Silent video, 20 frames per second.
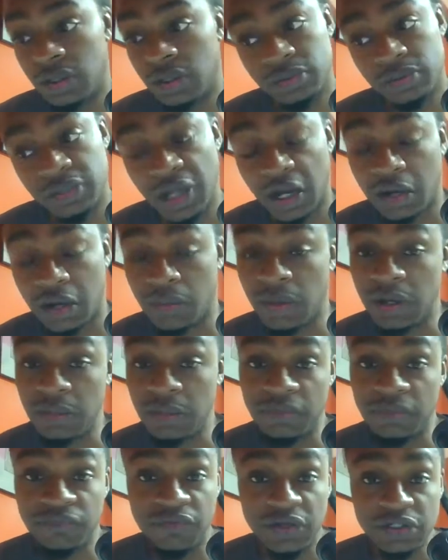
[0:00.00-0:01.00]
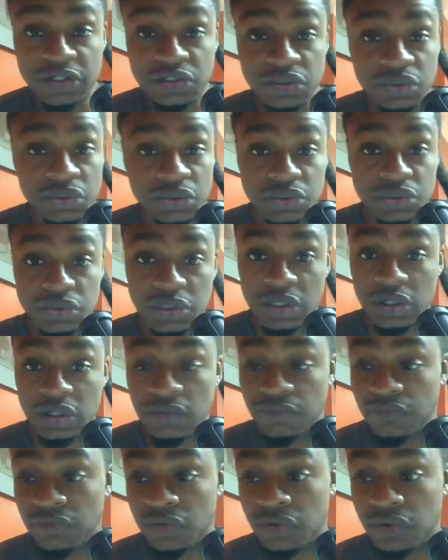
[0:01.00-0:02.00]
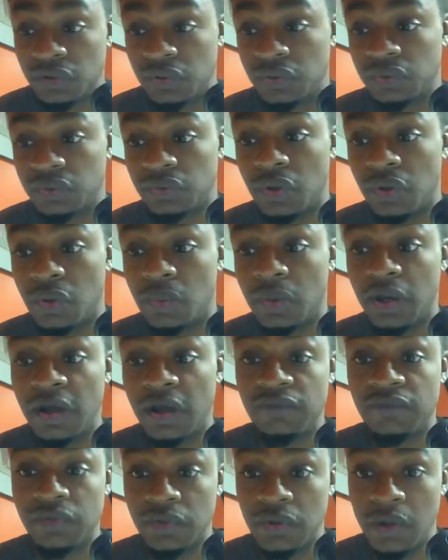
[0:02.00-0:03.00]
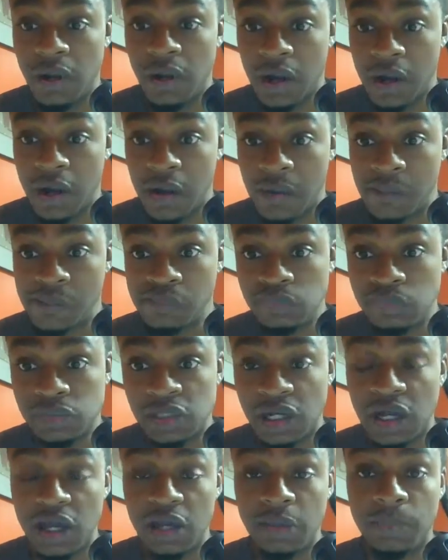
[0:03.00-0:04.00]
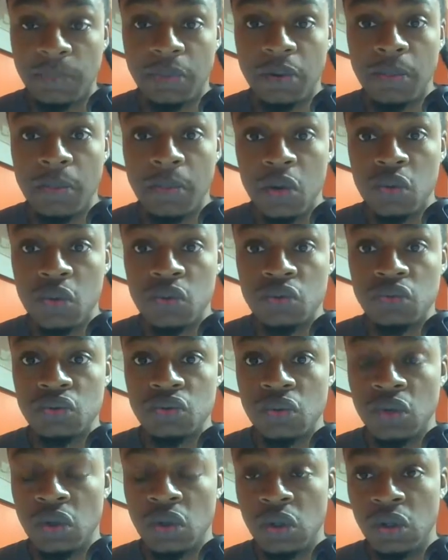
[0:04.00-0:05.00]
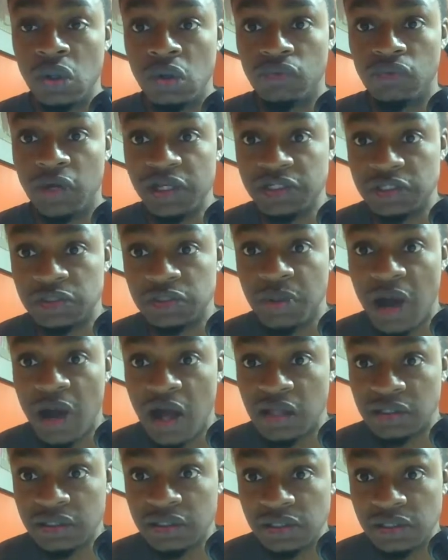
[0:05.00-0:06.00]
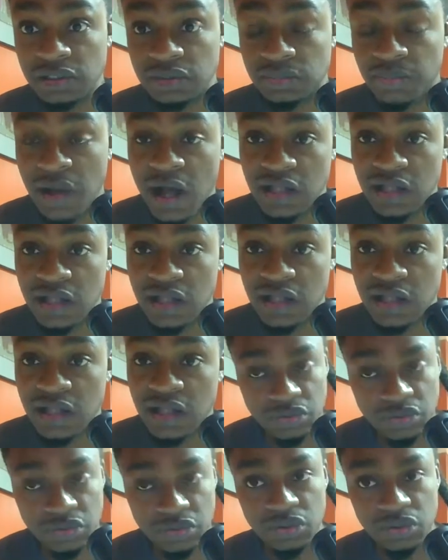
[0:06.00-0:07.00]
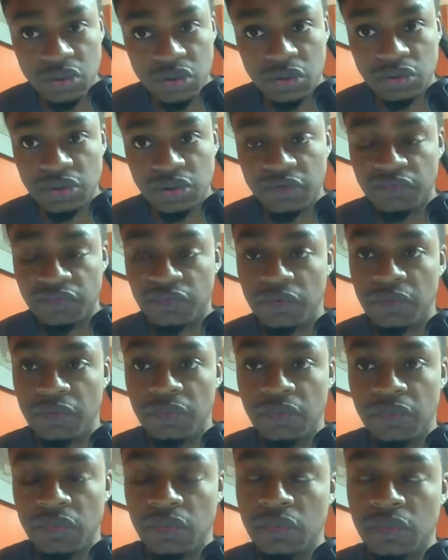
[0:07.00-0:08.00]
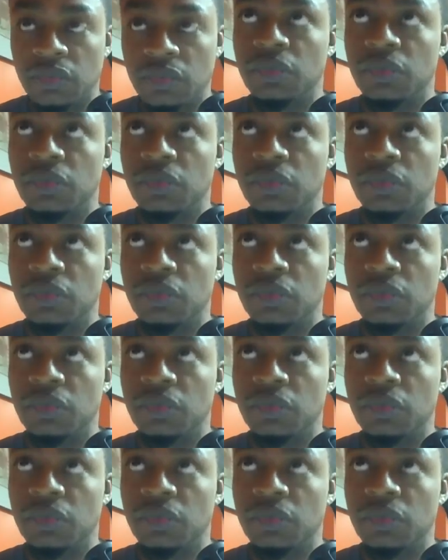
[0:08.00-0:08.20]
decorated professionals in the field or whatever, to kind of promote racist policies and paint, different